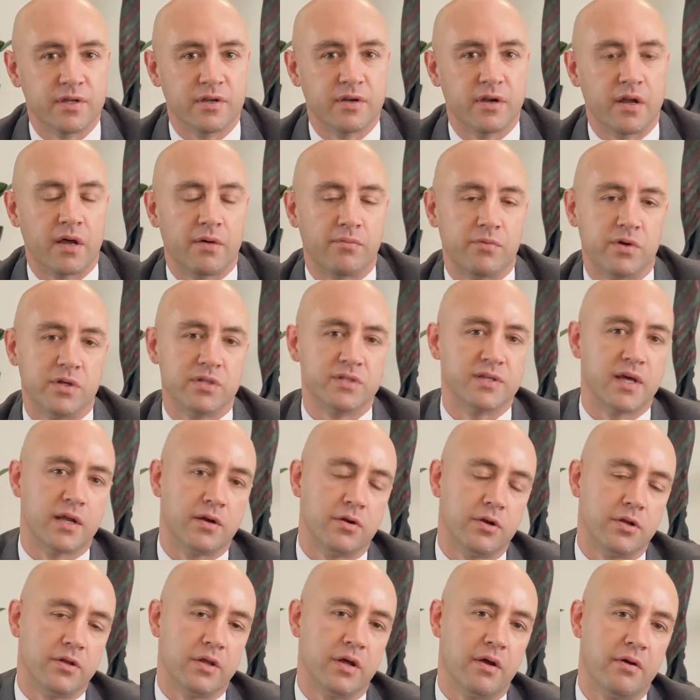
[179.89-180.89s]
and we
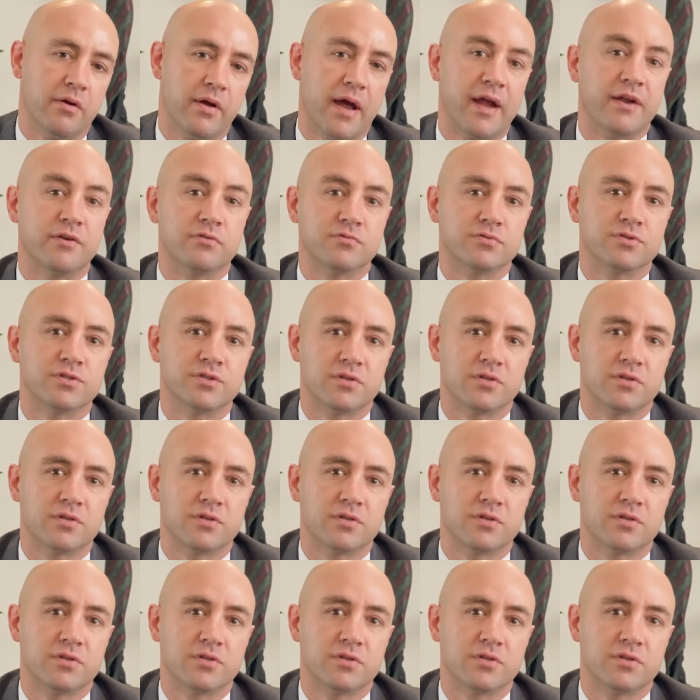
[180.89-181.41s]
attended their annual